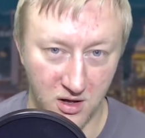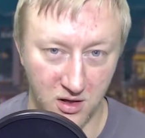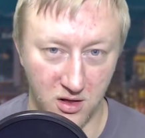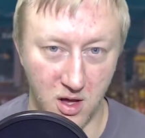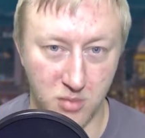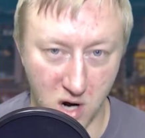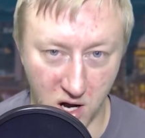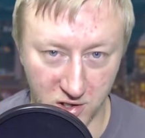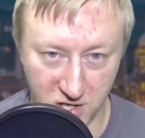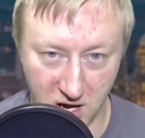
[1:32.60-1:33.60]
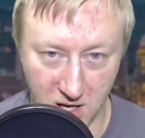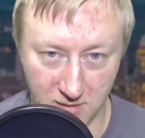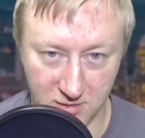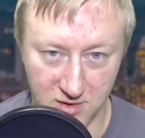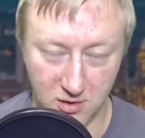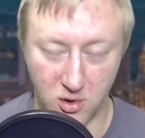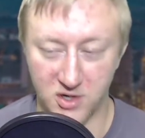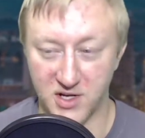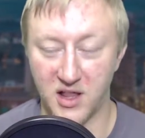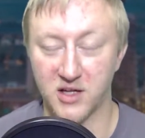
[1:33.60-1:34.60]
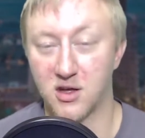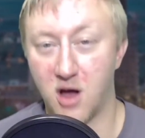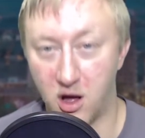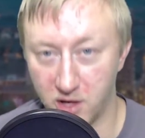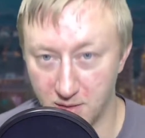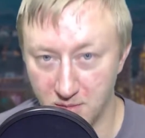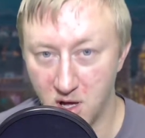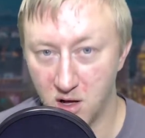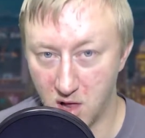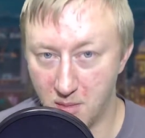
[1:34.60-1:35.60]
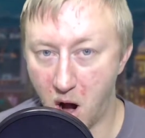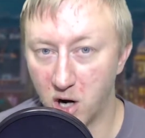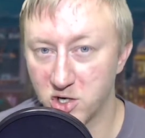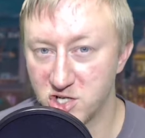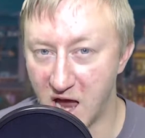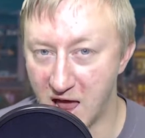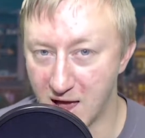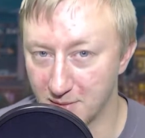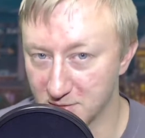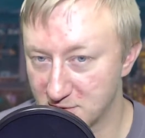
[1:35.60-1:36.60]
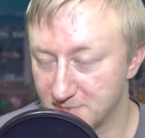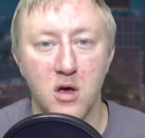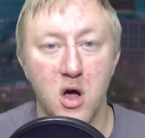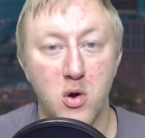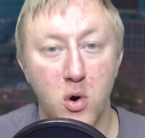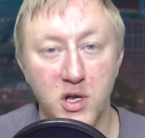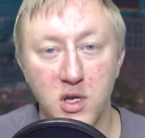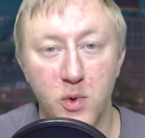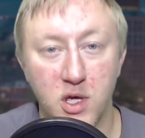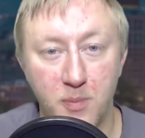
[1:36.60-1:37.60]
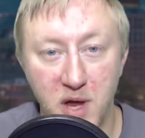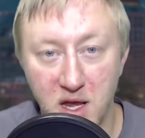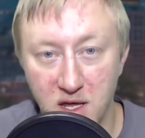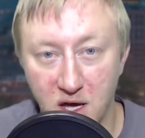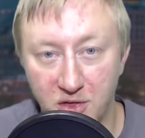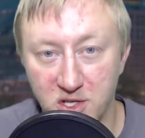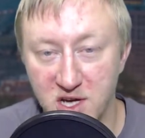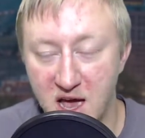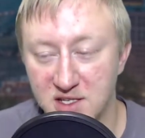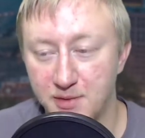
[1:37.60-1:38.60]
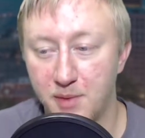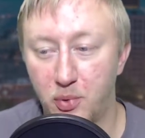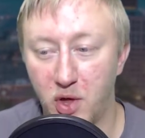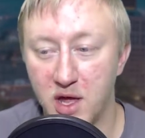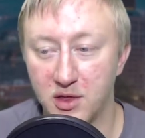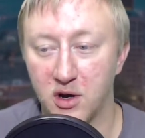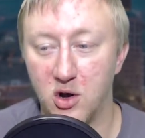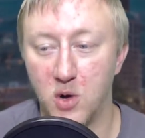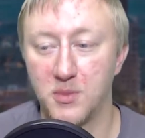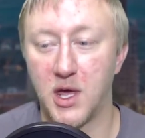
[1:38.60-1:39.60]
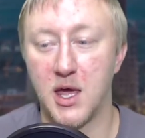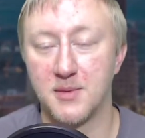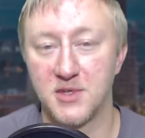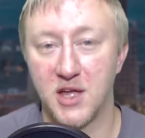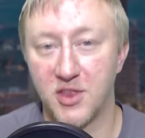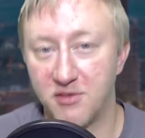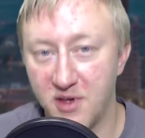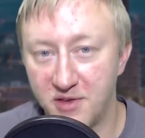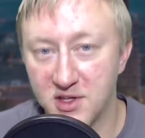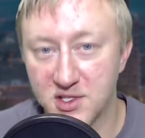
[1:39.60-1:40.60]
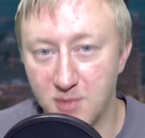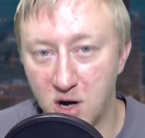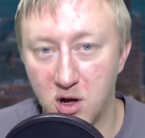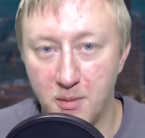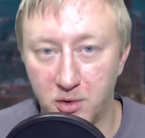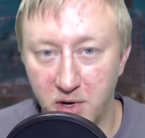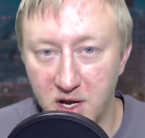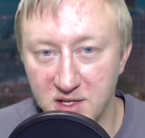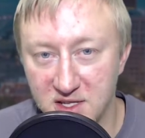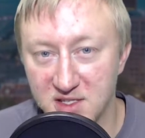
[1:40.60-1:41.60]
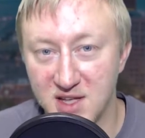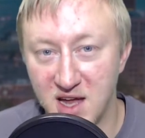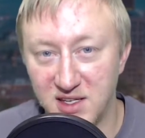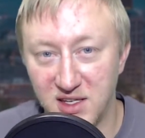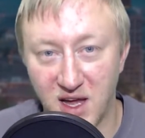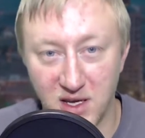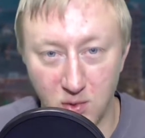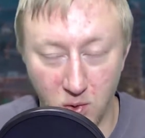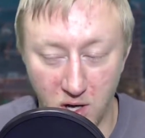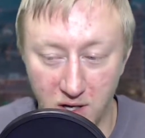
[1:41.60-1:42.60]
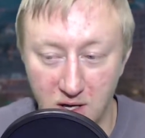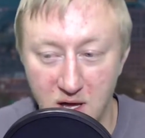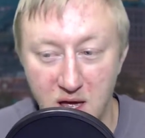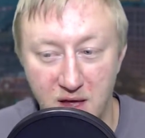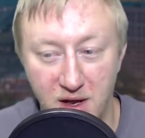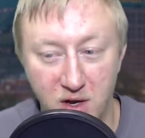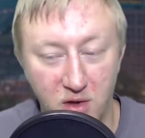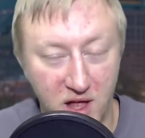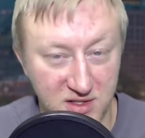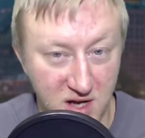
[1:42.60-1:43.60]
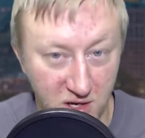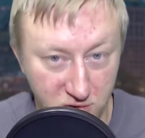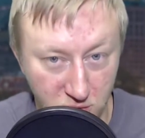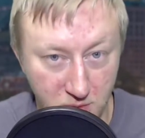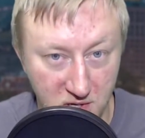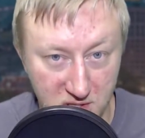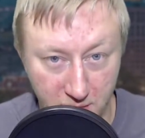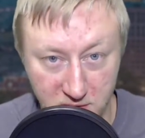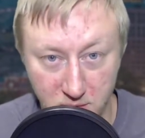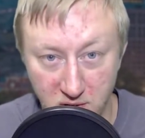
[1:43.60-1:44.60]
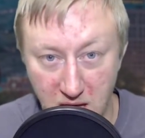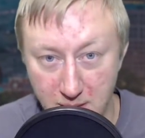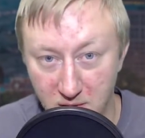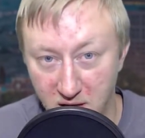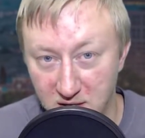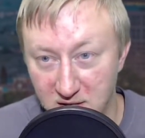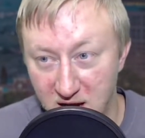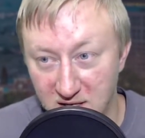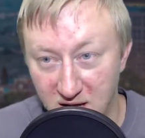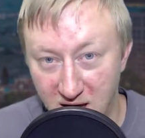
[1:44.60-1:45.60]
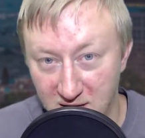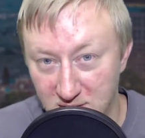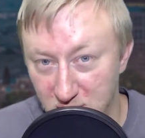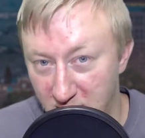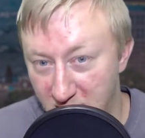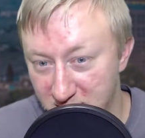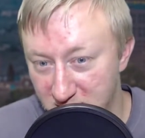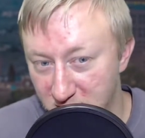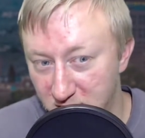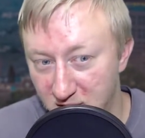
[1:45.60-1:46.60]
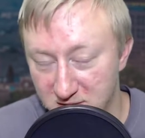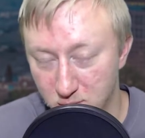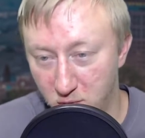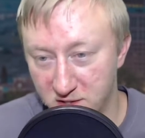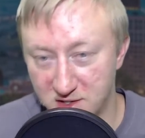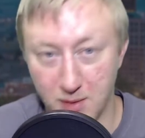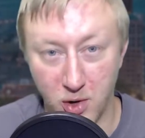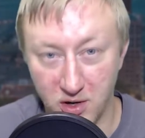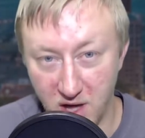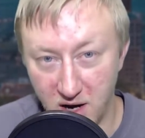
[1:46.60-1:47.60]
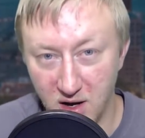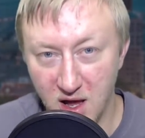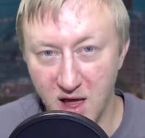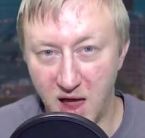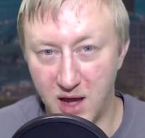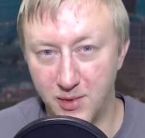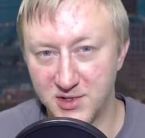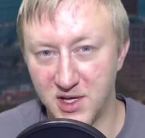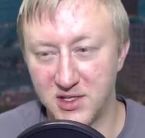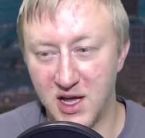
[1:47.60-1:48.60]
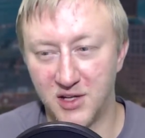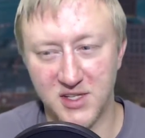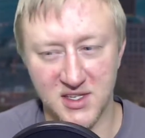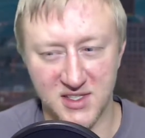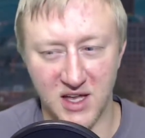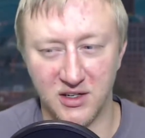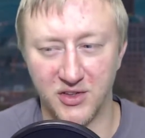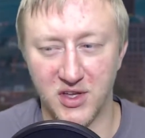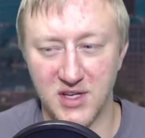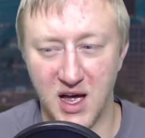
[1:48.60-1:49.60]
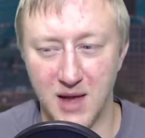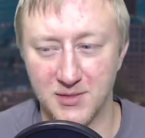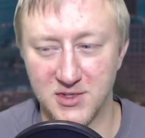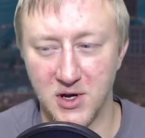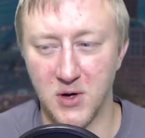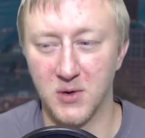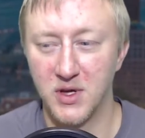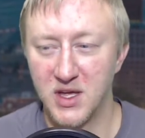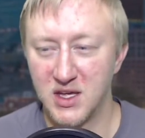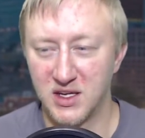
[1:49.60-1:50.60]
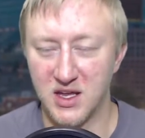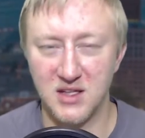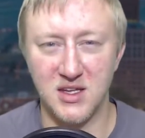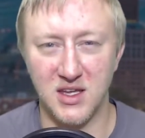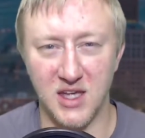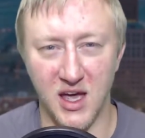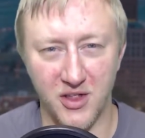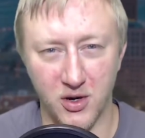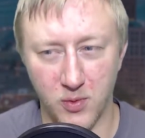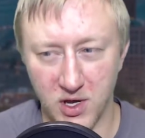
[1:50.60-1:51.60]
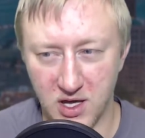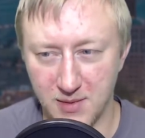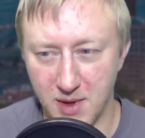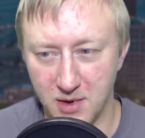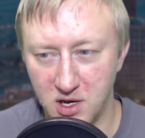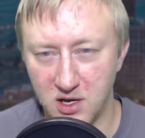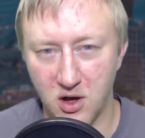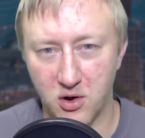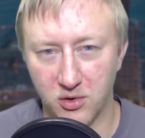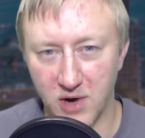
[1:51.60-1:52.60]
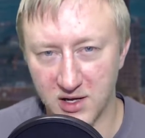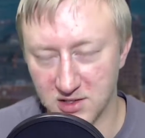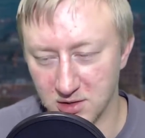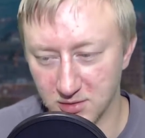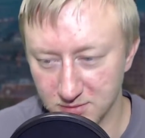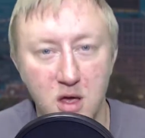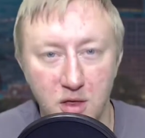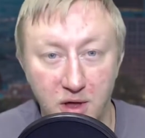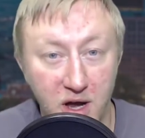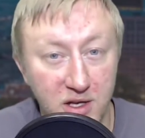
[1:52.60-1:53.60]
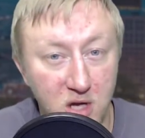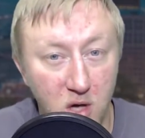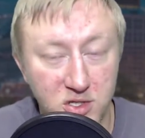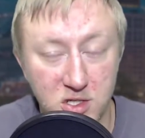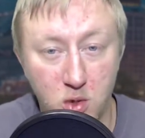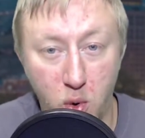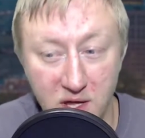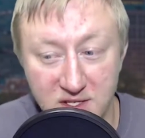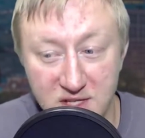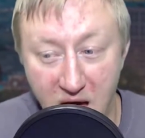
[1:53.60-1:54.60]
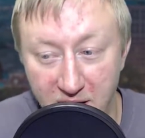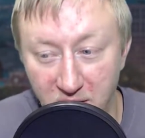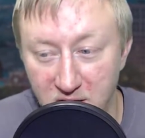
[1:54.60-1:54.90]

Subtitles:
LeBron James. Or as I like to call him, LeBron Jams. According to Wikipedia, the Jazz have been playing their home games at the Vivint Smart Home Arena since 1991. And I know that's not true because I went to a game in like 99, 2000, or 2001, somewhere in there. And it was the Delta Center at the time. So get it together, Wiki. Maybe I need to go correct you. Their head coach is Quinn Snyder.